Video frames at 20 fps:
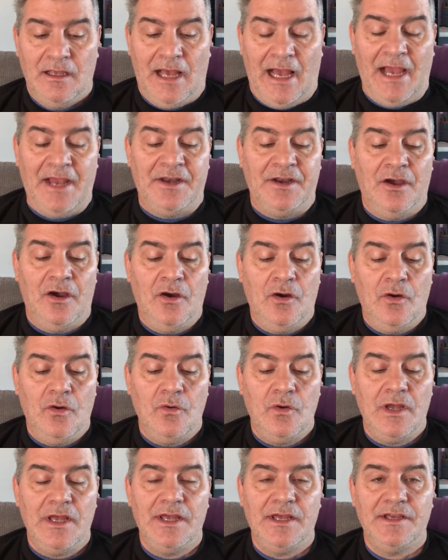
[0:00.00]
I
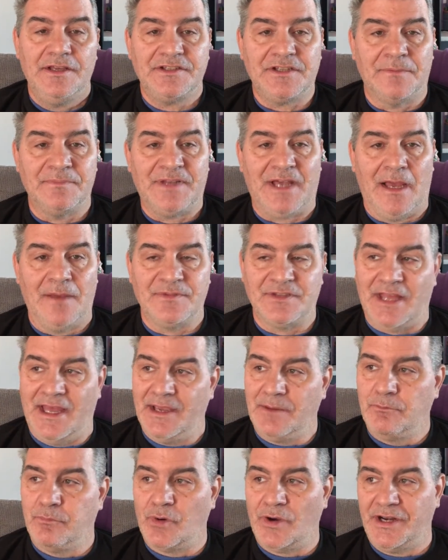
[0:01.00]
know sometimes
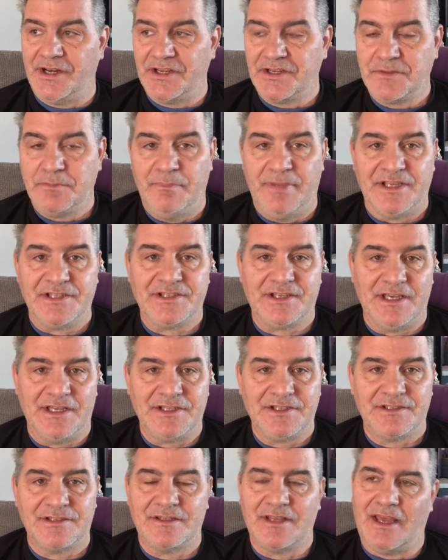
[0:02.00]
like British
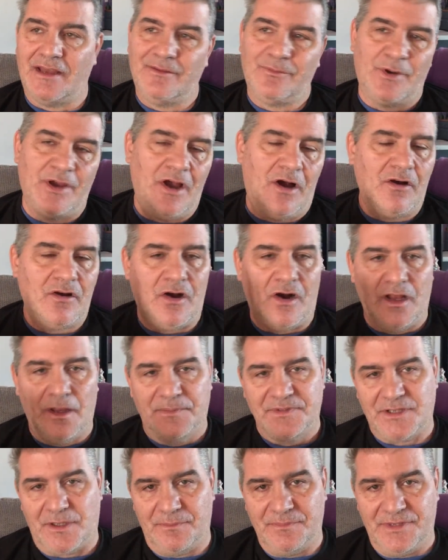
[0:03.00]
biscuits, that we all call them
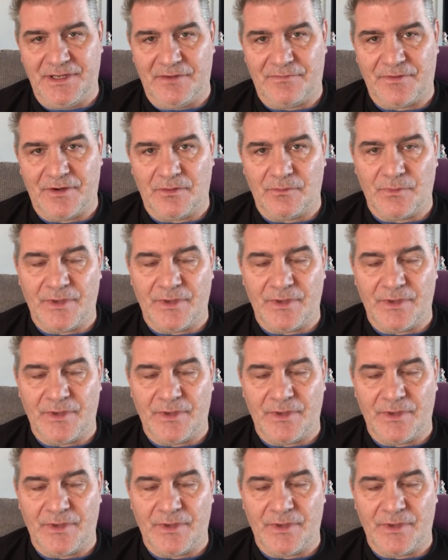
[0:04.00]
something different.